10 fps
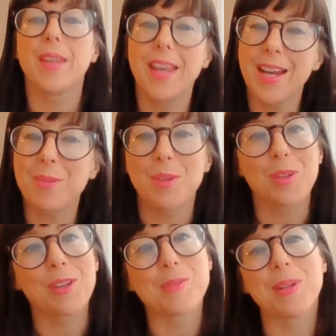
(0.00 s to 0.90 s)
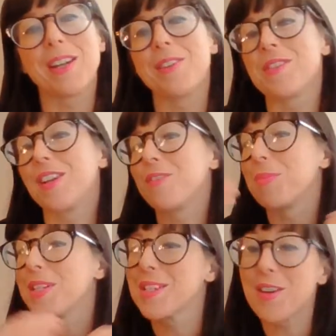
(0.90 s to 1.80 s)
Anyone who knows me knows I love
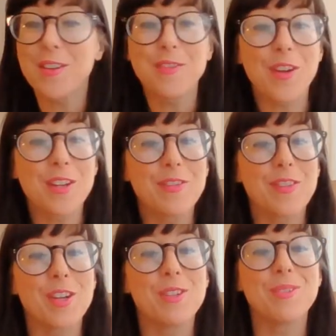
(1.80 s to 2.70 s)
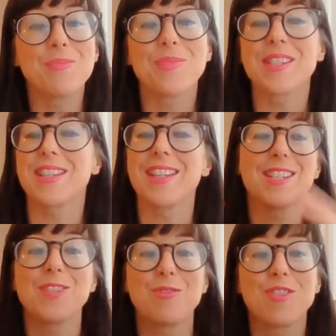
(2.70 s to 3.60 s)
my sci-fi films, and
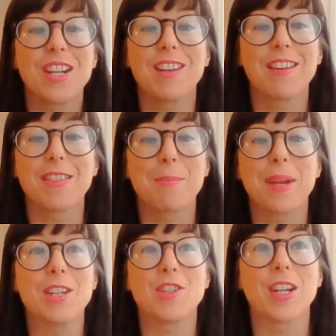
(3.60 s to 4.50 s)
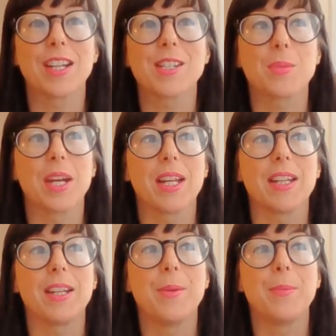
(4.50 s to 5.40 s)
this is really like The Matrix,
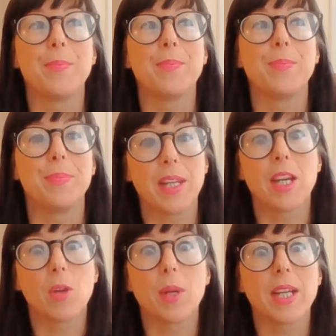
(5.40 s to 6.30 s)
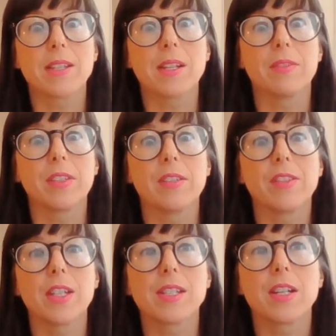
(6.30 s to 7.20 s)
when Neo wakes up for the
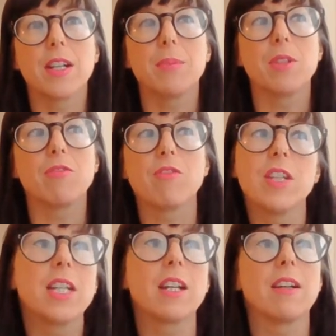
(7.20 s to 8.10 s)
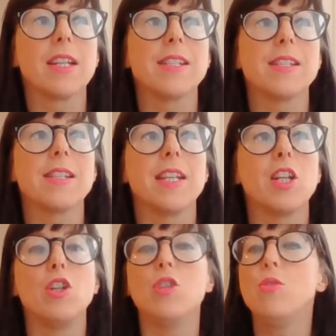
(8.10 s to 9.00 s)
first time and realizes the
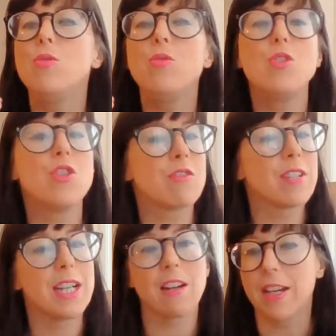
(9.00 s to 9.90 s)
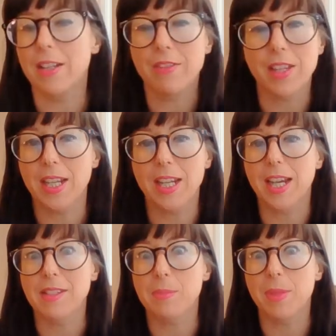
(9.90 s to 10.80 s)
illusory life that he
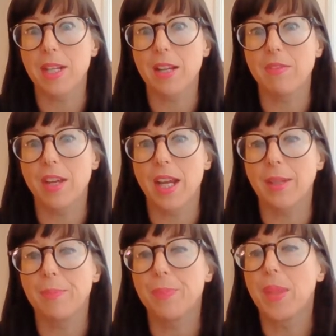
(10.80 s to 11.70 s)
has been living.